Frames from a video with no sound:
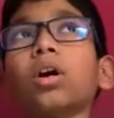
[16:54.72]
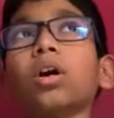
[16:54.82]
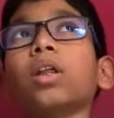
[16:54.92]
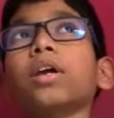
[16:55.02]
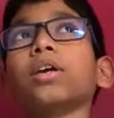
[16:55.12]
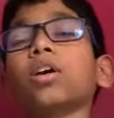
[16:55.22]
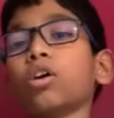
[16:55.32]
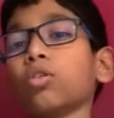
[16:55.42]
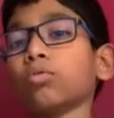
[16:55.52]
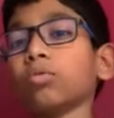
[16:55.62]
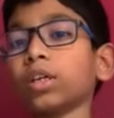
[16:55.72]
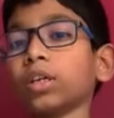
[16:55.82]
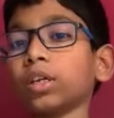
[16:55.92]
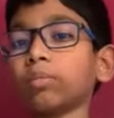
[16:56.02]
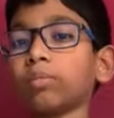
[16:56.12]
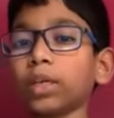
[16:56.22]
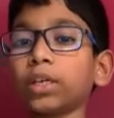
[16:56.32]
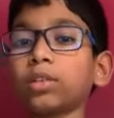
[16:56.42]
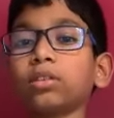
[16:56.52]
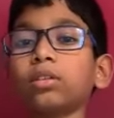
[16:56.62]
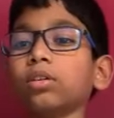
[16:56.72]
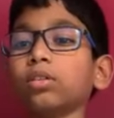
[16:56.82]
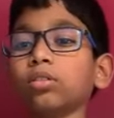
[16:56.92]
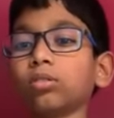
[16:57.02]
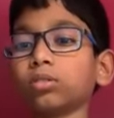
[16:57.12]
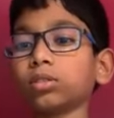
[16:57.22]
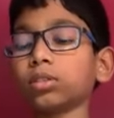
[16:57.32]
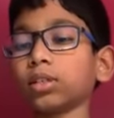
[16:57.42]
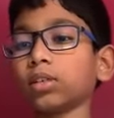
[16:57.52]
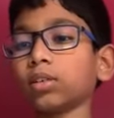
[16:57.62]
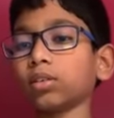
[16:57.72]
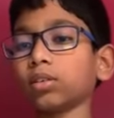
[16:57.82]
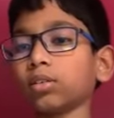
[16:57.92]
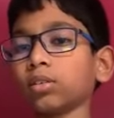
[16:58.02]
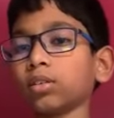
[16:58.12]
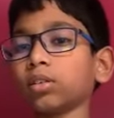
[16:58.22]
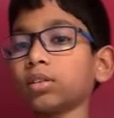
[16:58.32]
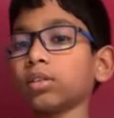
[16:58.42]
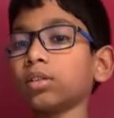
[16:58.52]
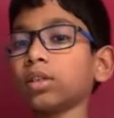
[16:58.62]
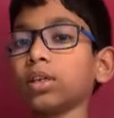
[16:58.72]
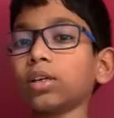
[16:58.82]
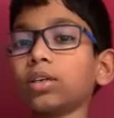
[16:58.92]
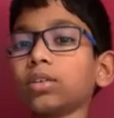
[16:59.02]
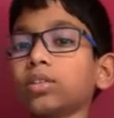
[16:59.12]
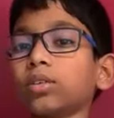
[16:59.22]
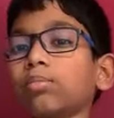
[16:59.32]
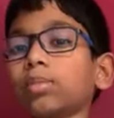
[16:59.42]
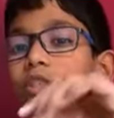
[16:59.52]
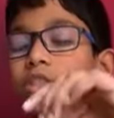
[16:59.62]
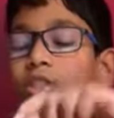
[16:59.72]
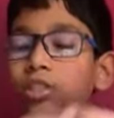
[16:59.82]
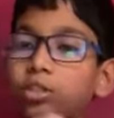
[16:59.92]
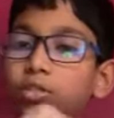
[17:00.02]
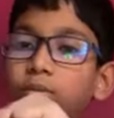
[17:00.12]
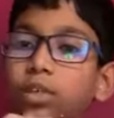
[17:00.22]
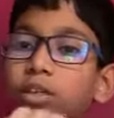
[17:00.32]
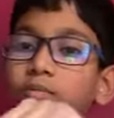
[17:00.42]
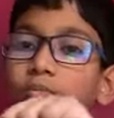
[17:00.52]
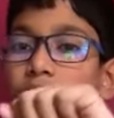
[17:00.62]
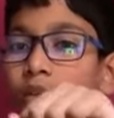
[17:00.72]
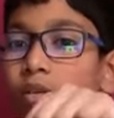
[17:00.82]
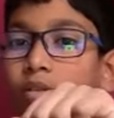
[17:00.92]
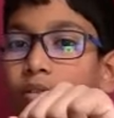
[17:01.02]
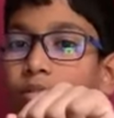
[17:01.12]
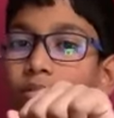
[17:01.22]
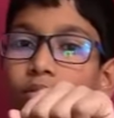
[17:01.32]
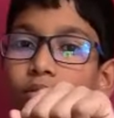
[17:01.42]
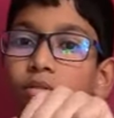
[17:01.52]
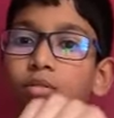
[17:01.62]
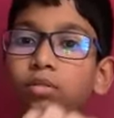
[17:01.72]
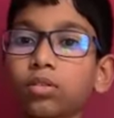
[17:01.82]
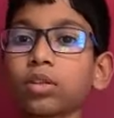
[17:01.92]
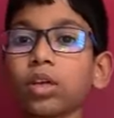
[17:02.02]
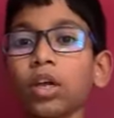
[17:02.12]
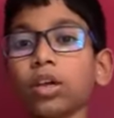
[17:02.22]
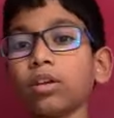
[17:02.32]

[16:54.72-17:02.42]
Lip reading: like how we can make the clothes. Like there are some machines we can make, and